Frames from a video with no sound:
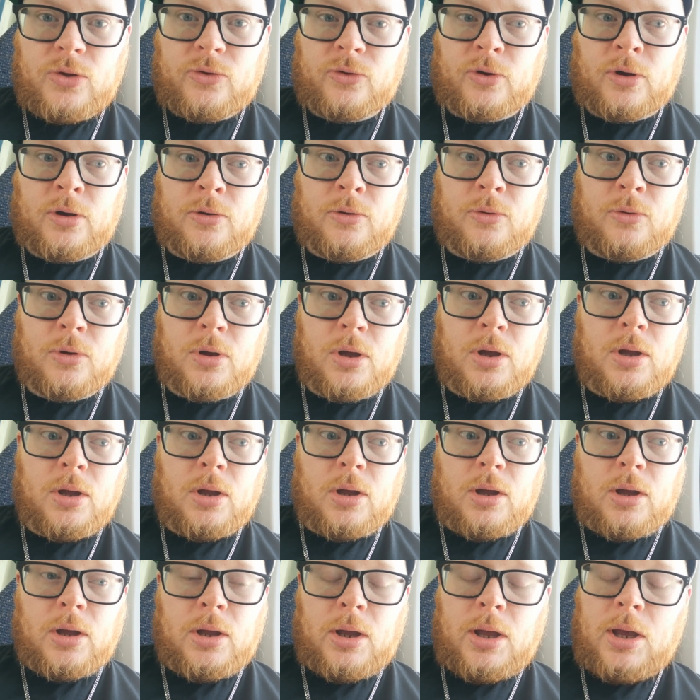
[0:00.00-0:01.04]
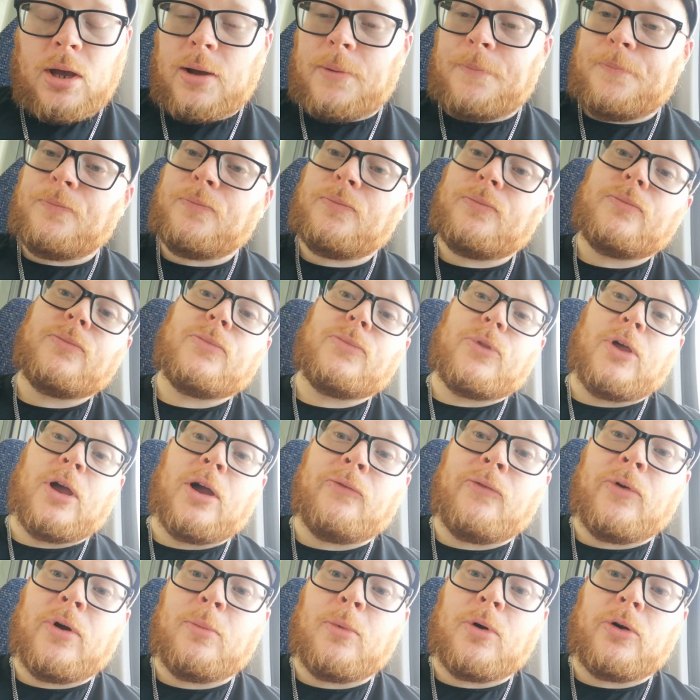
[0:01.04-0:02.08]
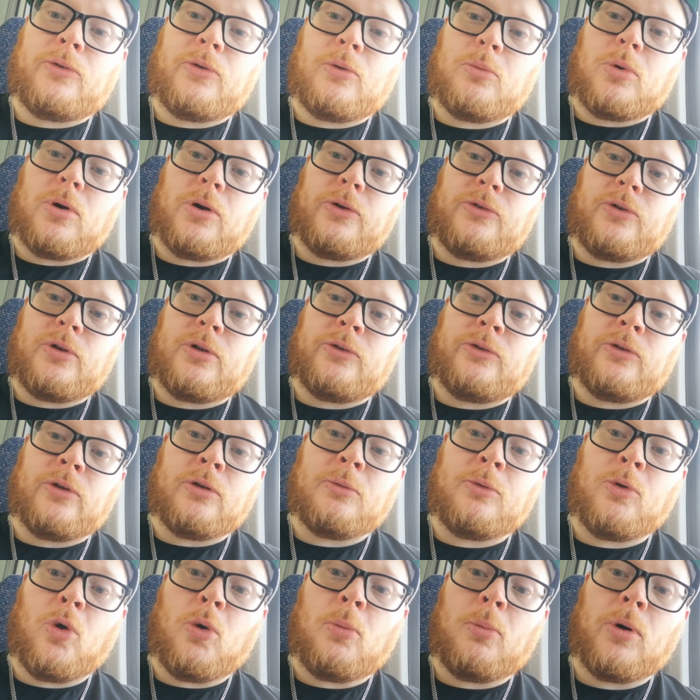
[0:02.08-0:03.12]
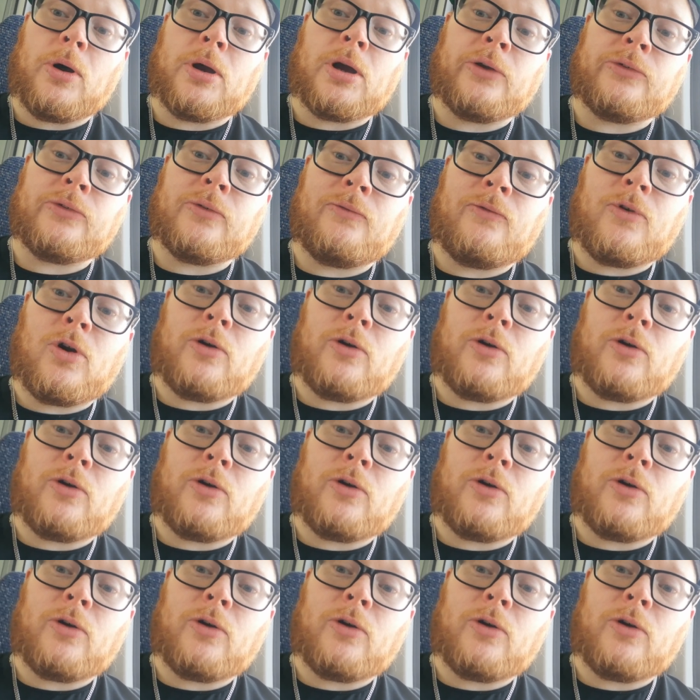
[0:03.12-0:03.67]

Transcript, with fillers: So, yeah, thank you very much for watching. This is your boy Kuzzen